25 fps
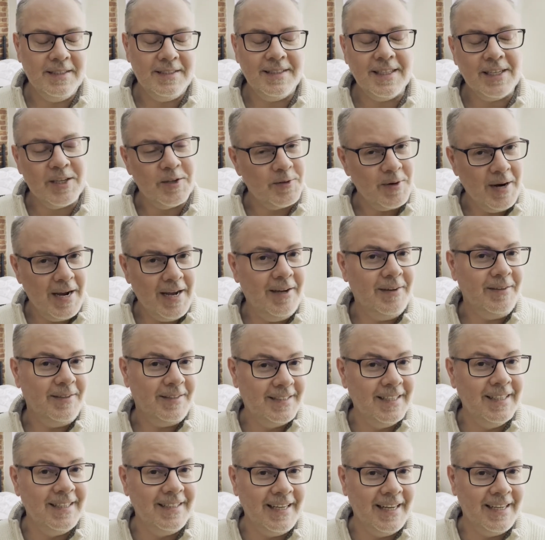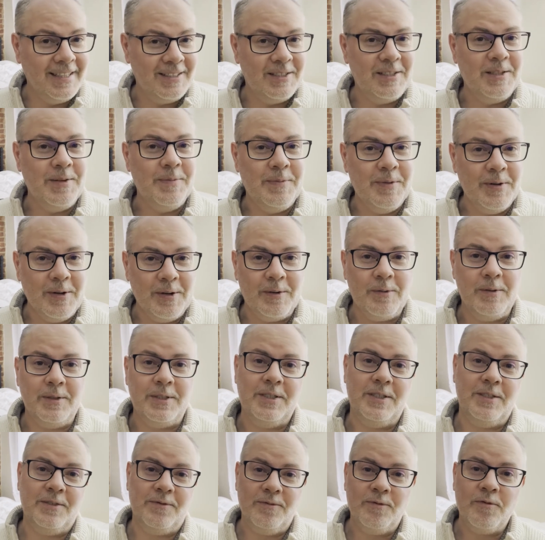stick around until the end of the book,
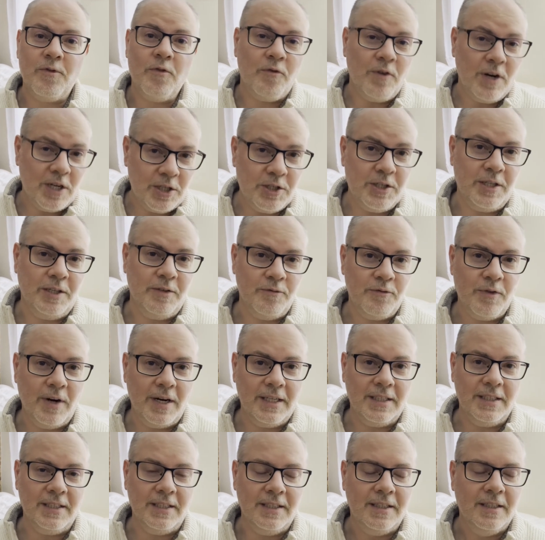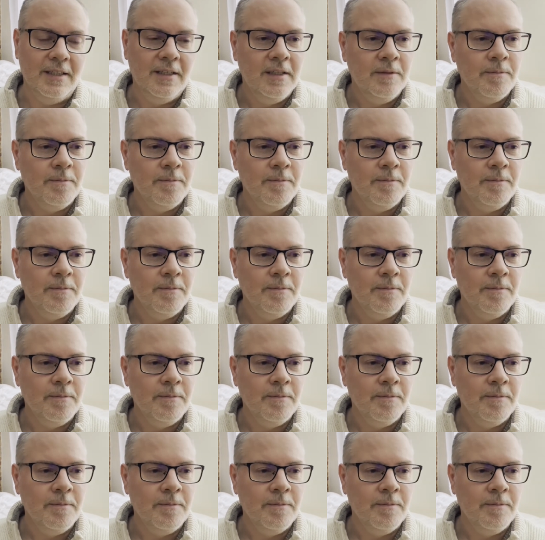which is refreshing, frankly.